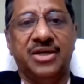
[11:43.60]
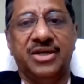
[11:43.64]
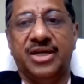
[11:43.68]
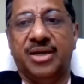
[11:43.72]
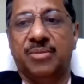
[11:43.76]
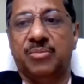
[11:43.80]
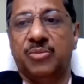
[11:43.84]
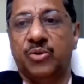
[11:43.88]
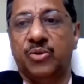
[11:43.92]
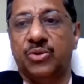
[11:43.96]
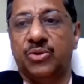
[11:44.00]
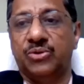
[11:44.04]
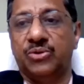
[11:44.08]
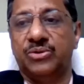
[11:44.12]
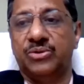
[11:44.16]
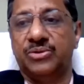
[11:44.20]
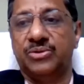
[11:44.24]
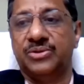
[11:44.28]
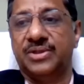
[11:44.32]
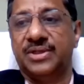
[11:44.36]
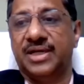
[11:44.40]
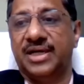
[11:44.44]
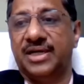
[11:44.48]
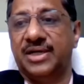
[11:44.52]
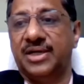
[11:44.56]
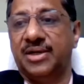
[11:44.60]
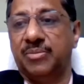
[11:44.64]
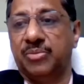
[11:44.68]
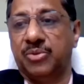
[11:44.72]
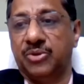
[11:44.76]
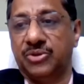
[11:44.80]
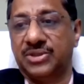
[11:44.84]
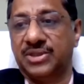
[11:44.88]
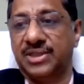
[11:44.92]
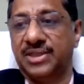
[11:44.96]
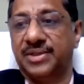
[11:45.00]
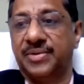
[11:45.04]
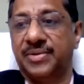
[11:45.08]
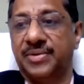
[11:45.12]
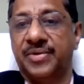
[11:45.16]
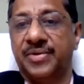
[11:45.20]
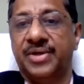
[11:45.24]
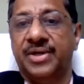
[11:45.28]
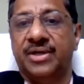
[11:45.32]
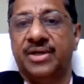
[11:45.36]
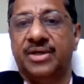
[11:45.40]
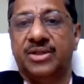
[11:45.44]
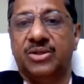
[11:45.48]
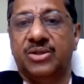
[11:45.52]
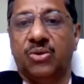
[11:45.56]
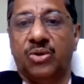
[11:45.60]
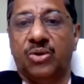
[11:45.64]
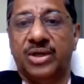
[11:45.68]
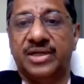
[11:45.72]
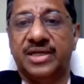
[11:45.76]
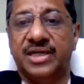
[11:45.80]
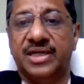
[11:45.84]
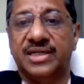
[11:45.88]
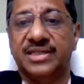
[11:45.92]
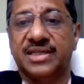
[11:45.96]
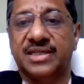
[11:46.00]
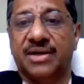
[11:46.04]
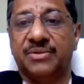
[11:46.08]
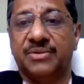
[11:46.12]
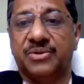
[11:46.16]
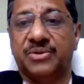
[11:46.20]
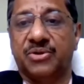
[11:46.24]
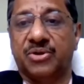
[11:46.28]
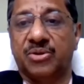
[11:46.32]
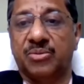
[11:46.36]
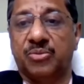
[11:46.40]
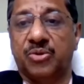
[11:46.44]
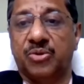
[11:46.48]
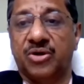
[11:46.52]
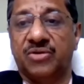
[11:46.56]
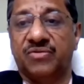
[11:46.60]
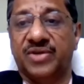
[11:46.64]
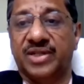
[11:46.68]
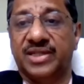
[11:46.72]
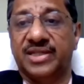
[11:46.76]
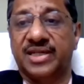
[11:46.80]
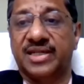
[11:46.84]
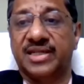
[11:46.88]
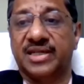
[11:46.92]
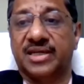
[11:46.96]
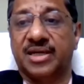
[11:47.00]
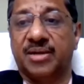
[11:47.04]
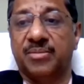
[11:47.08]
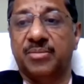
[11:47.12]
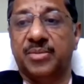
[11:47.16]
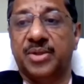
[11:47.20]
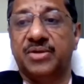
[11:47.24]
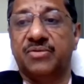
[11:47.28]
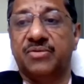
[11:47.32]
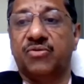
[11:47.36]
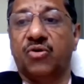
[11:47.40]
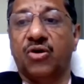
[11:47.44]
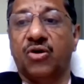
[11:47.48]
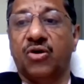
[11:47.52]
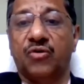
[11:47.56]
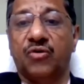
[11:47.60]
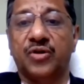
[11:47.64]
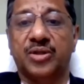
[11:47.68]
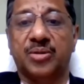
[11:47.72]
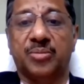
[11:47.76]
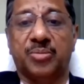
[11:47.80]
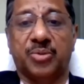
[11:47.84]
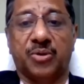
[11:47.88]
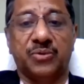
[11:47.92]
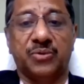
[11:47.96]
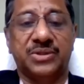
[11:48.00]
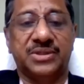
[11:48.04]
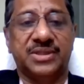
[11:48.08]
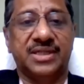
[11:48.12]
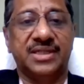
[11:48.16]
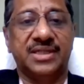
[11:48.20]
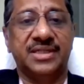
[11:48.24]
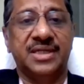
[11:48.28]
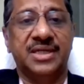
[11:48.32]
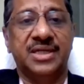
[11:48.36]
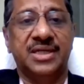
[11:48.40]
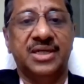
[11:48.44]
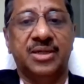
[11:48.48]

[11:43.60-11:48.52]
be amount to a deposit. The auditors have to report whether the company followed the provision